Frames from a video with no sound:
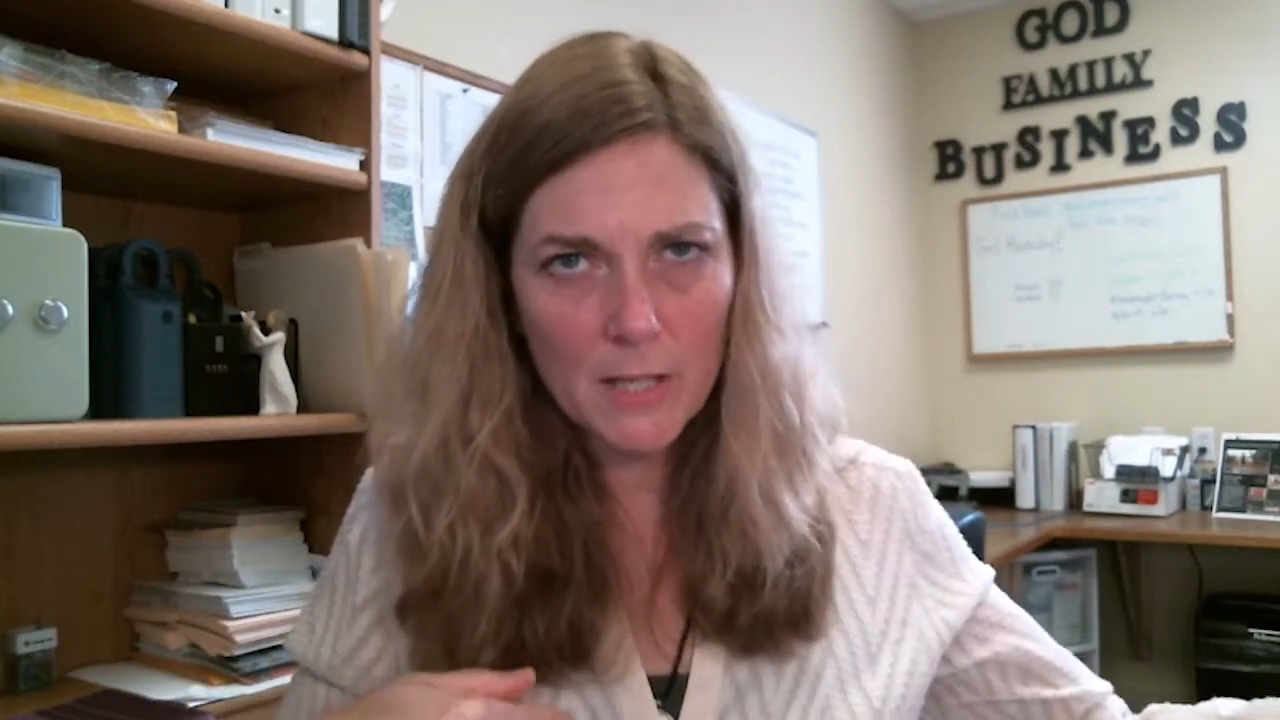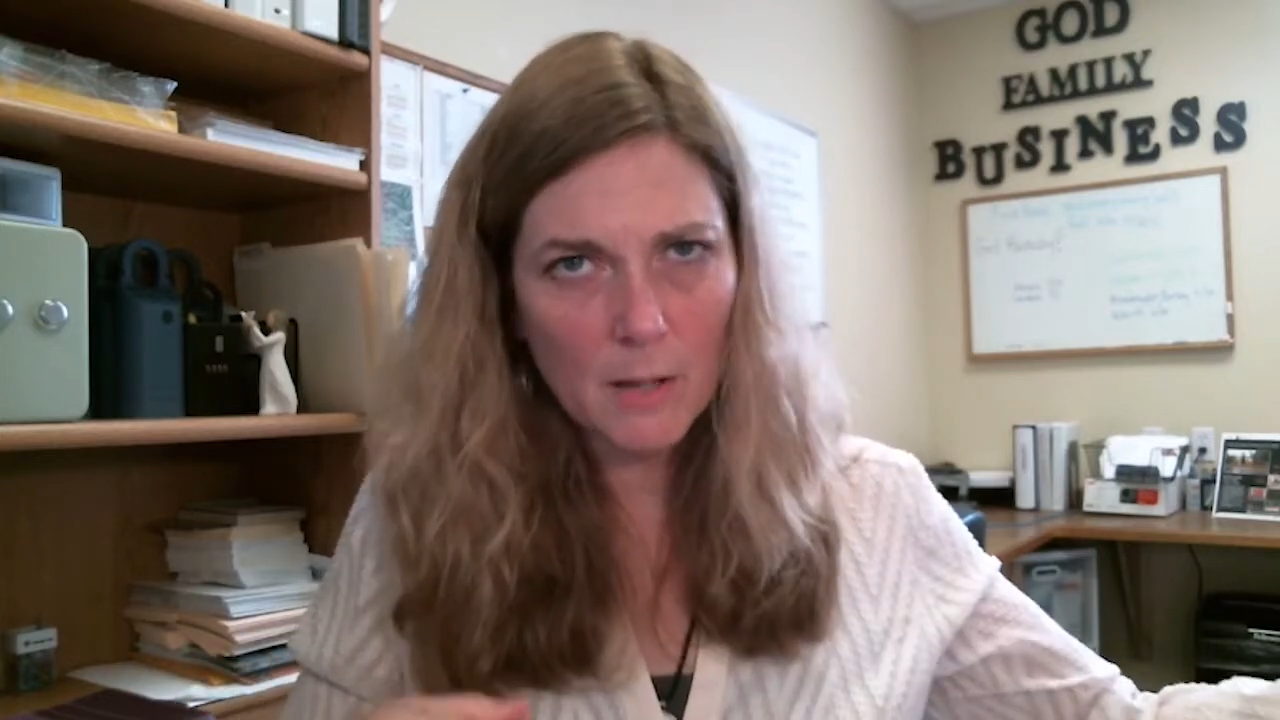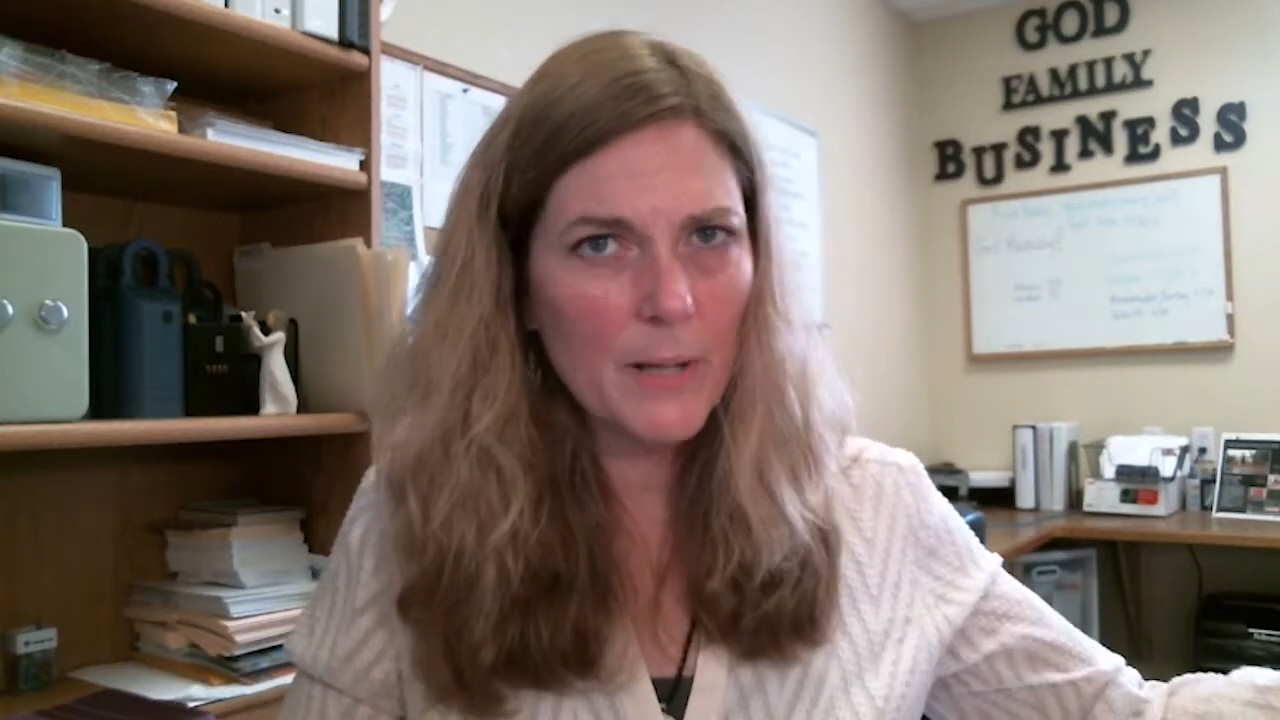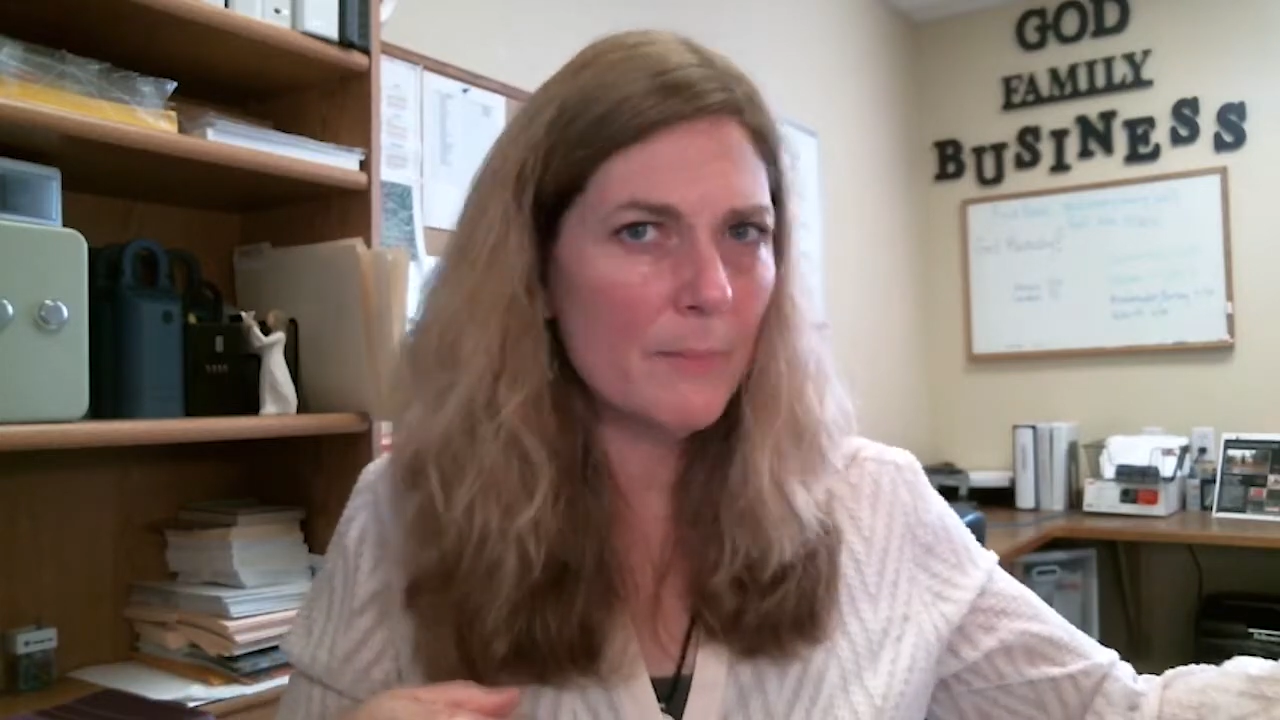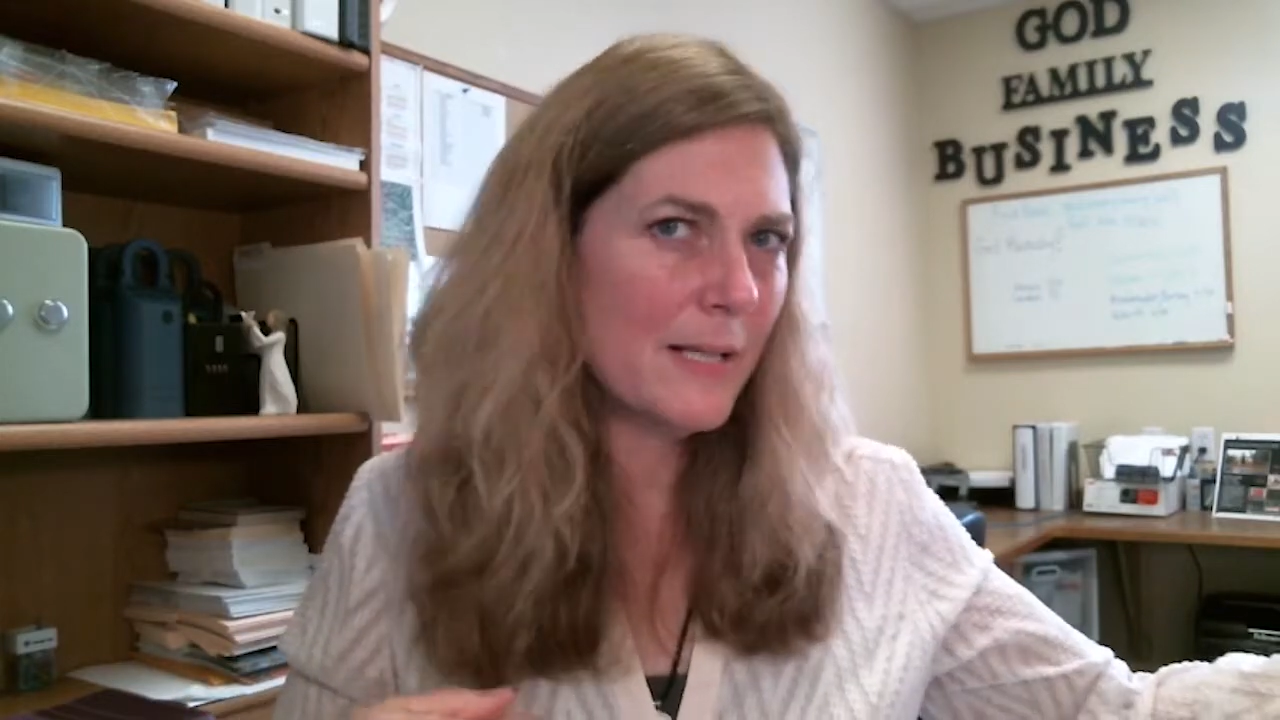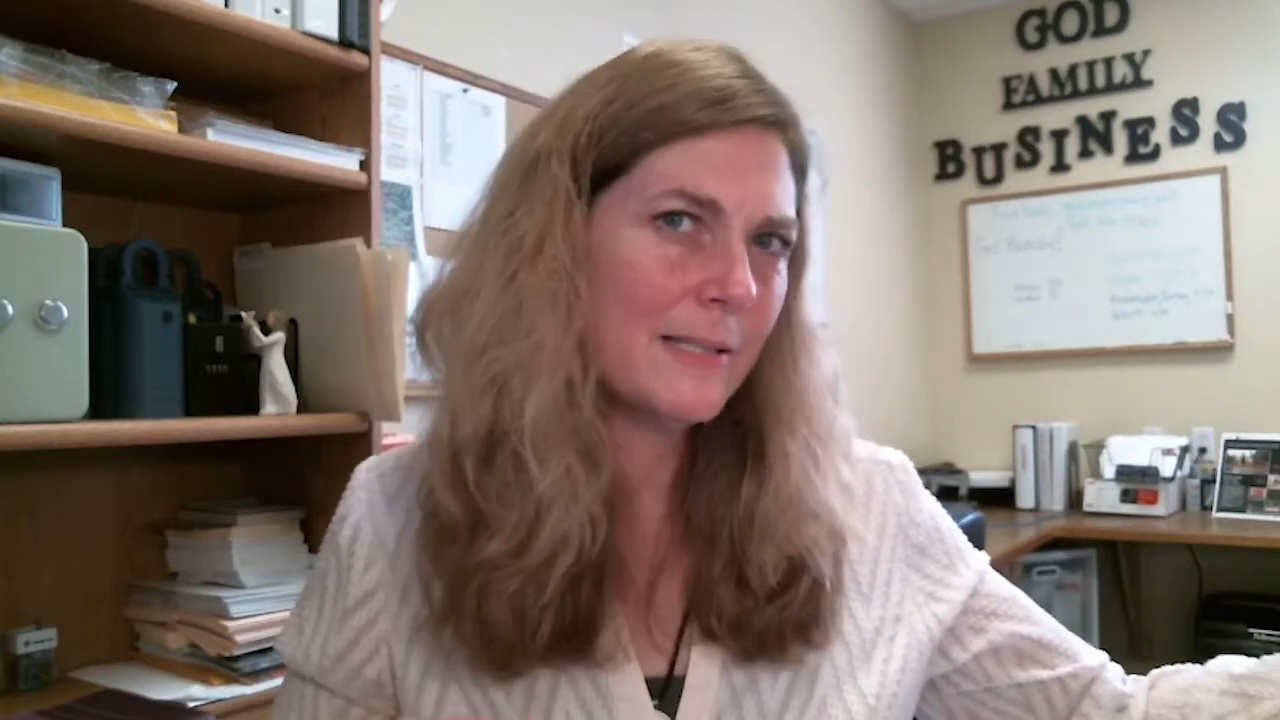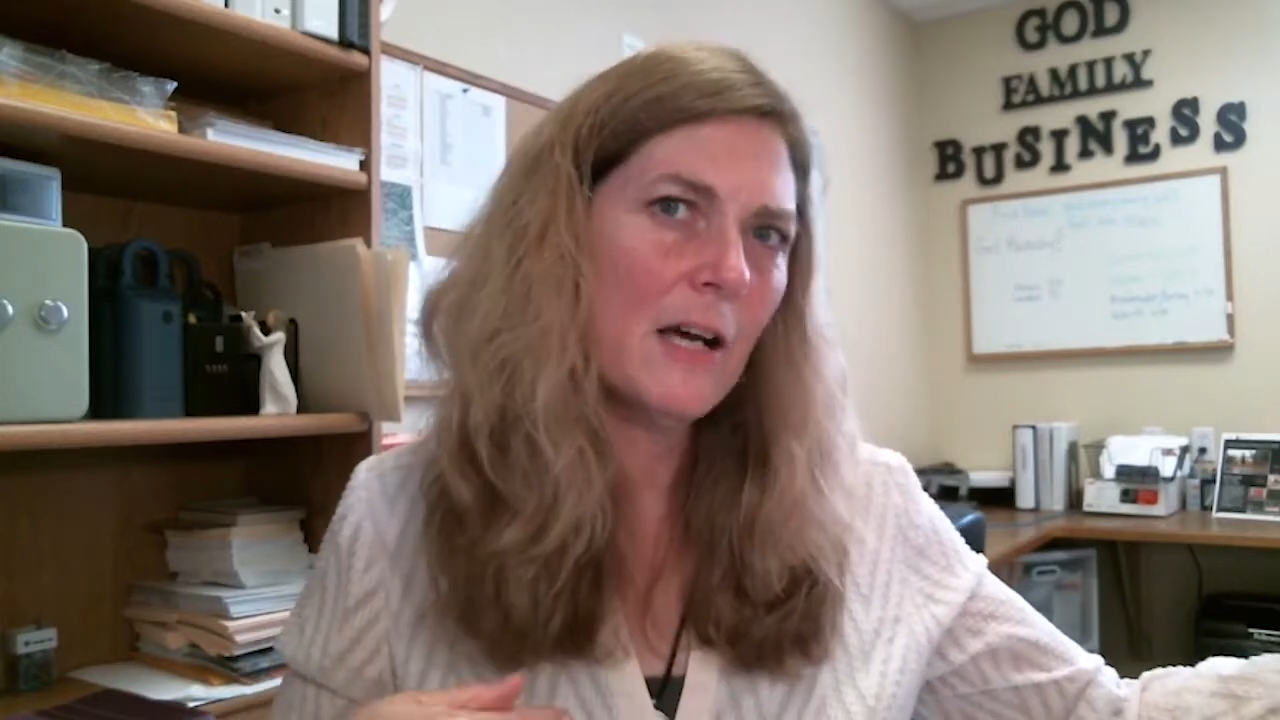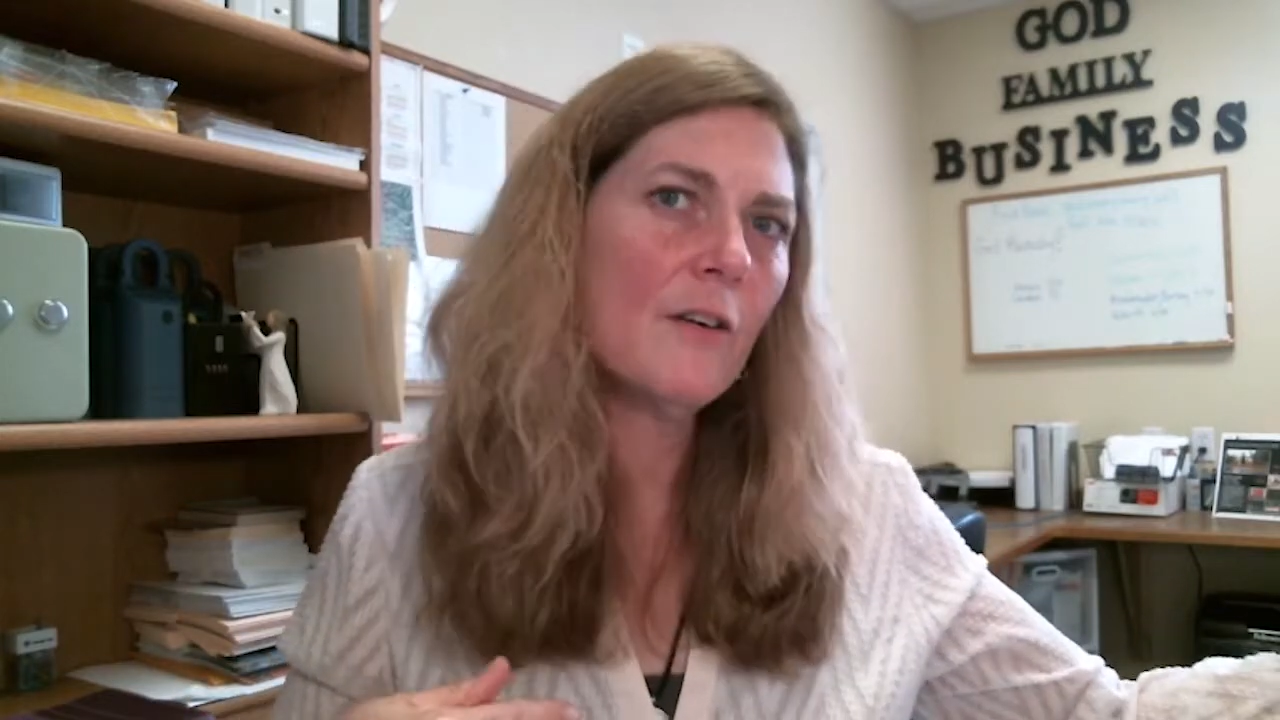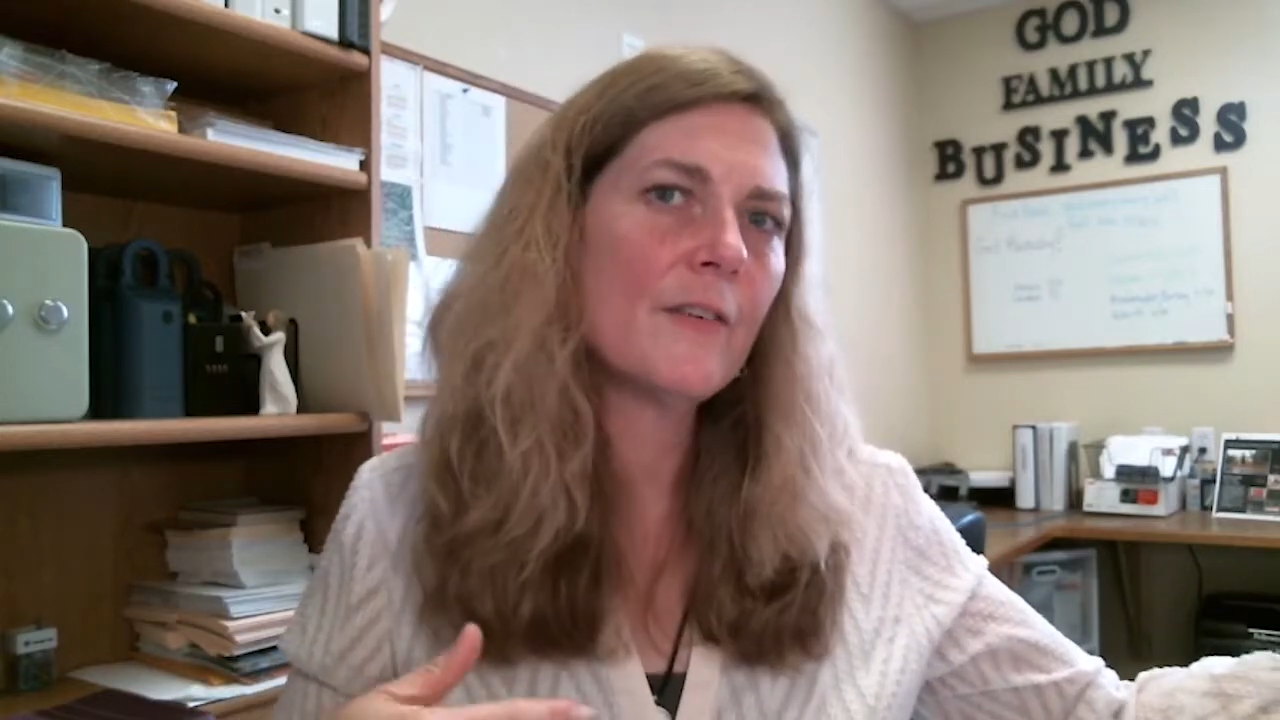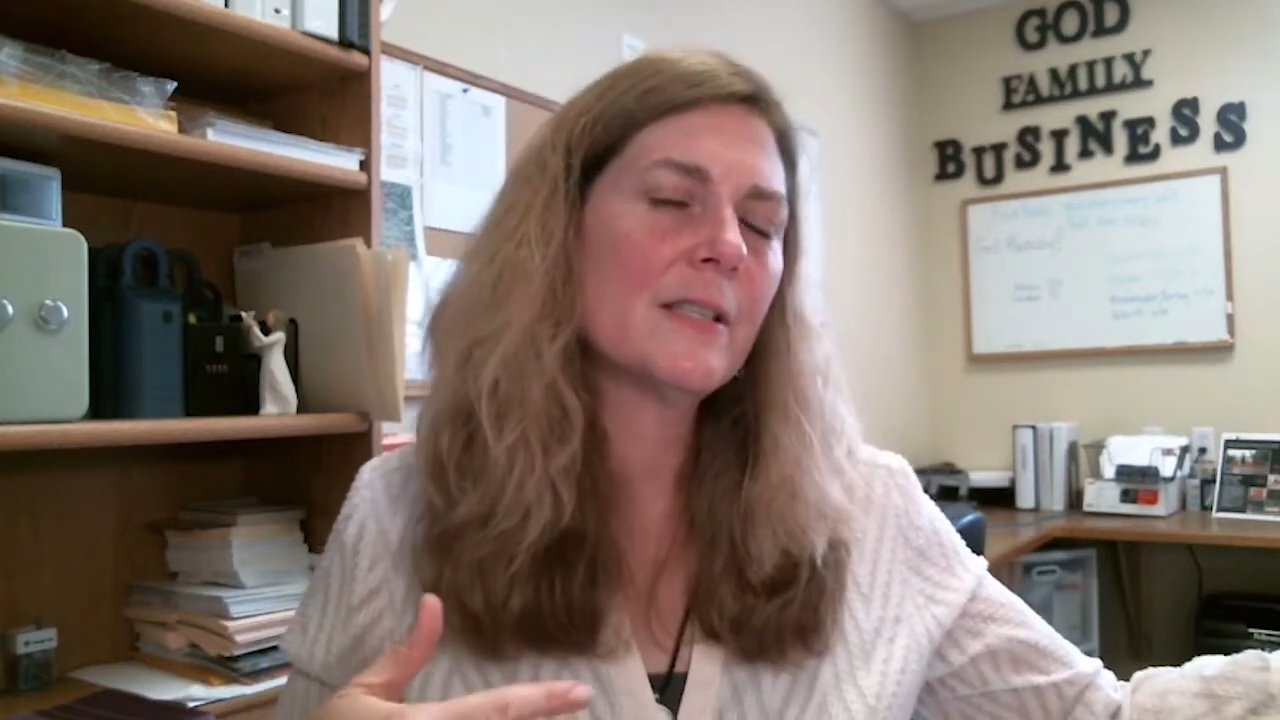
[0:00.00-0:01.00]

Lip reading: all by myself.